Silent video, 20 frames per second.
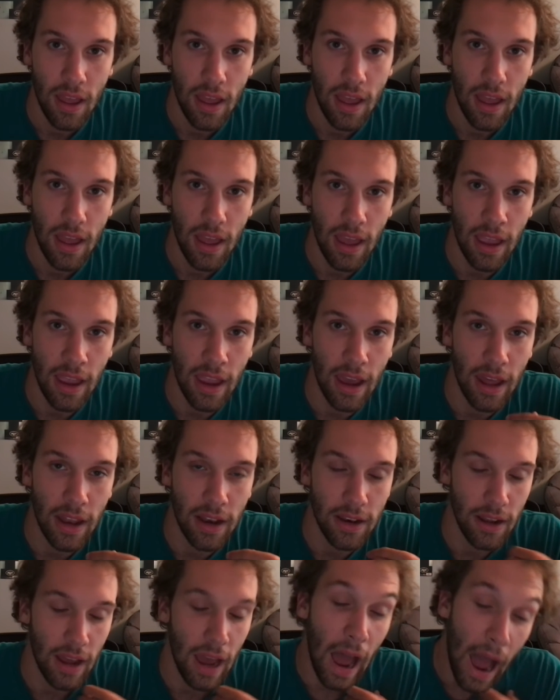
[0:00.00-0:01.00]

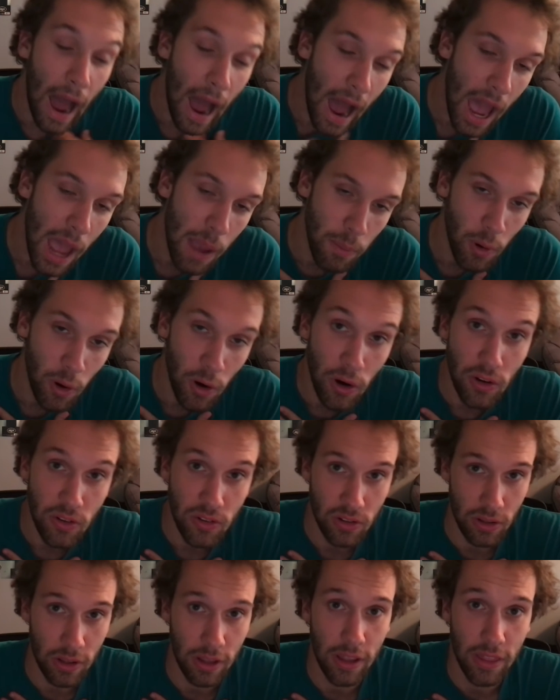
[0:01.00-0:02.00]
And I
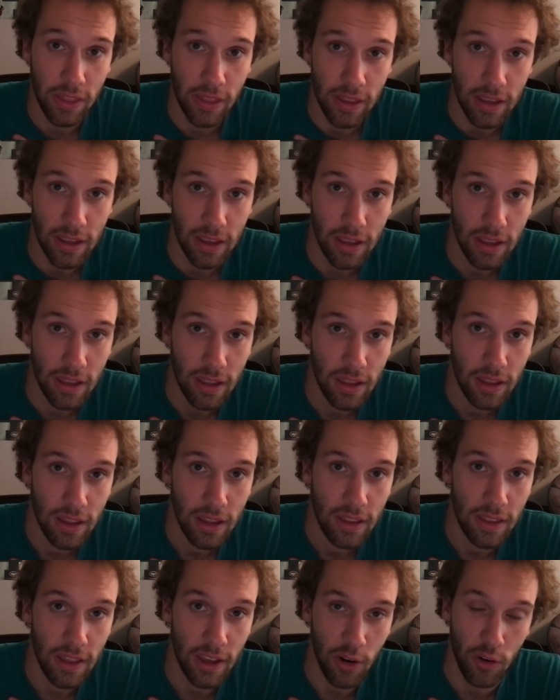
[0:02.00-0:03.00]
personally think
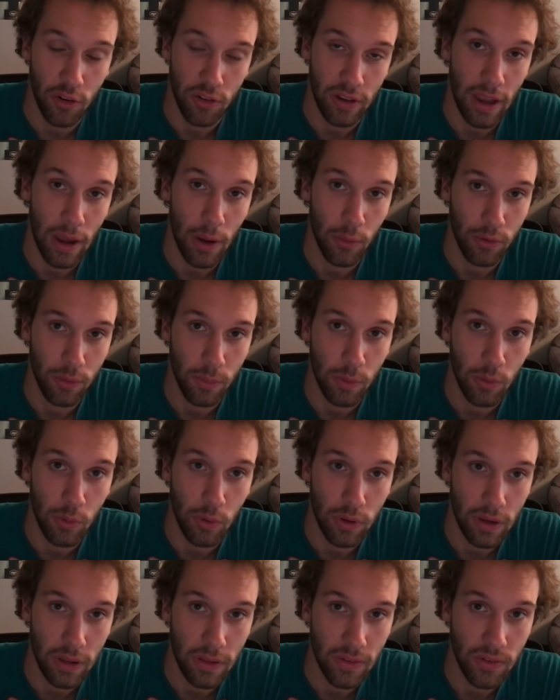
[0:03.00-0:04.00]
that Chris Godwin's going to be
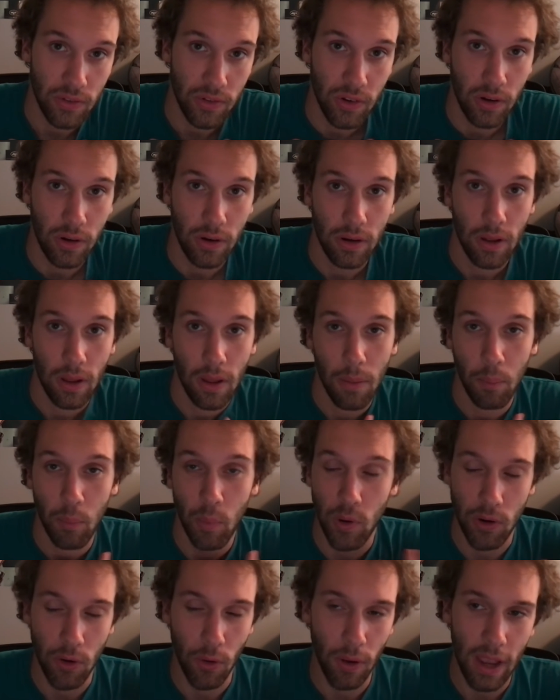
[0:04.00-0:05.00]
really good this year.
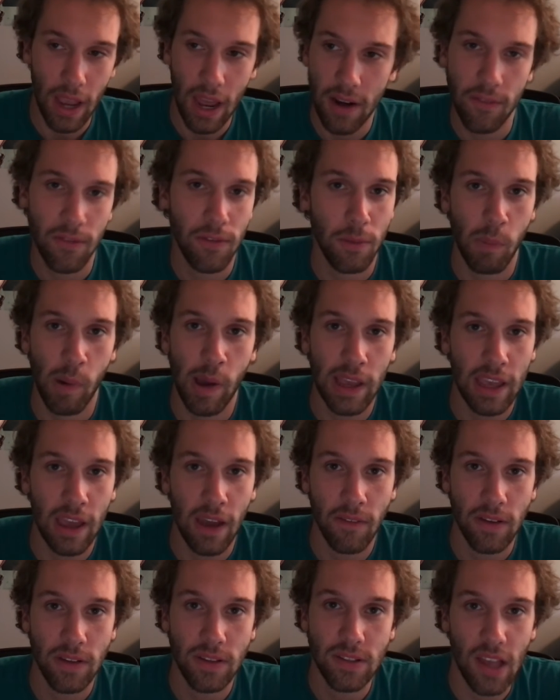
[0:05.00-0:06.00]
But going on from Mike
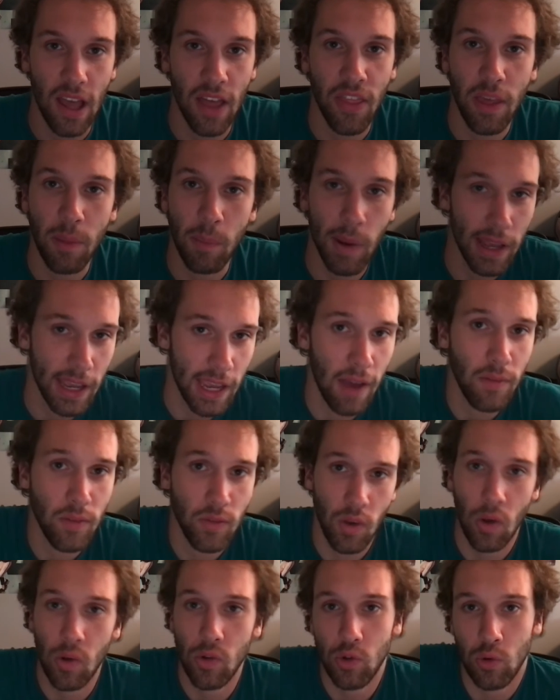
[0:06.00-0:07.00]
Evans, I think Mike Evans
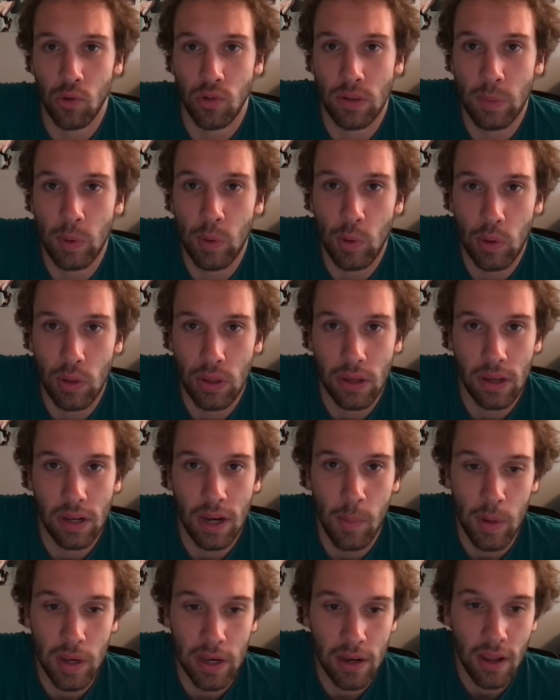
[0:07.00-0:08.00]
also is going to be really good. I
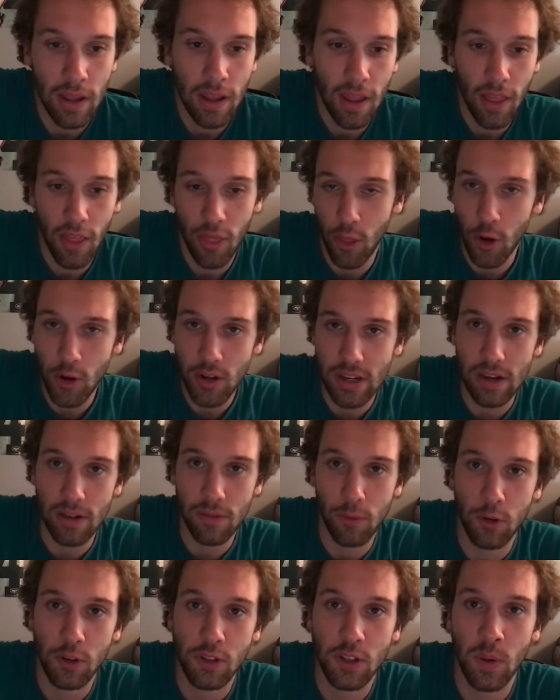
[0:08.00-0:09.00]
mean, 13 and
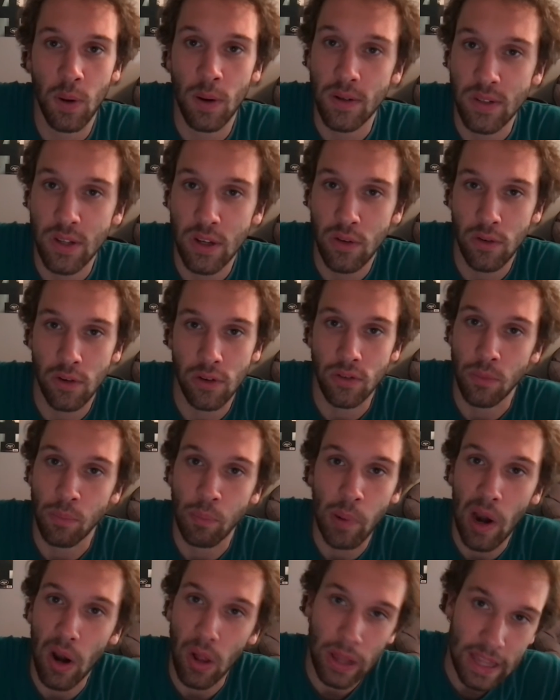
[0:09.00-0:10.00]
14 wide receivers
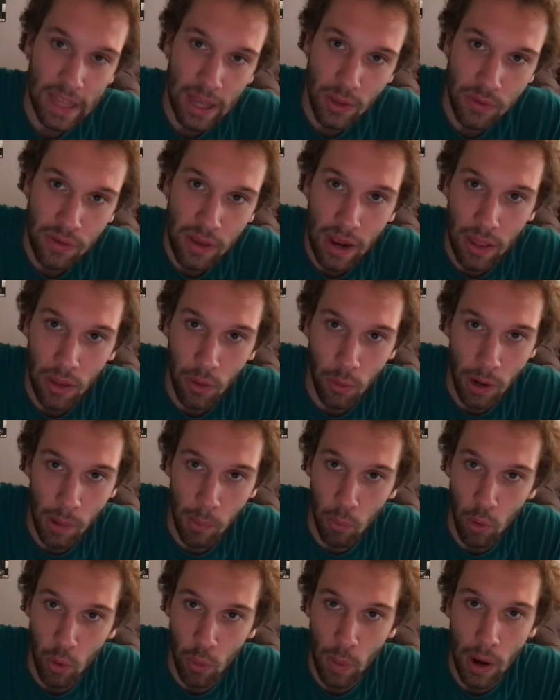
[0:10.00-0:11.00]
barely outside of the
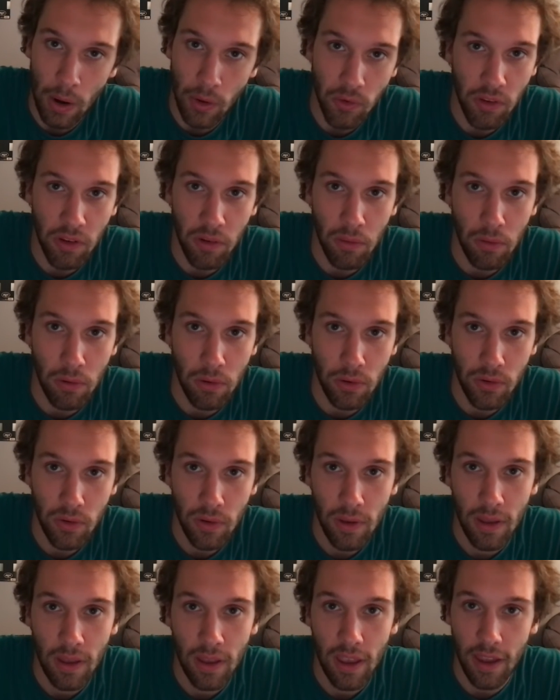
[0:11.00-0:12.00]
number 1 wide receivers
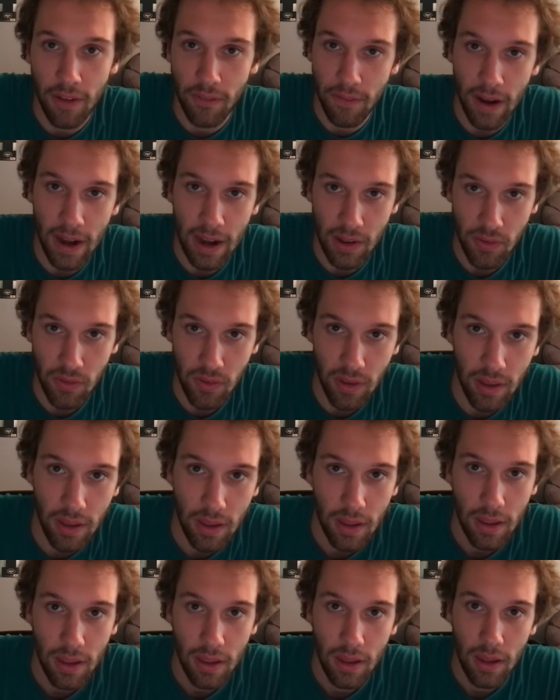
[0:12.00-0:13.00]
in fantasy
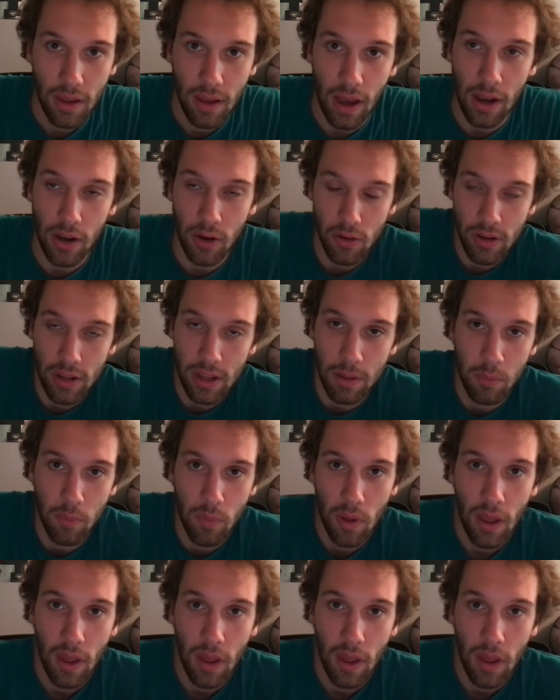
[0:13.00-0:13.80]
on your team.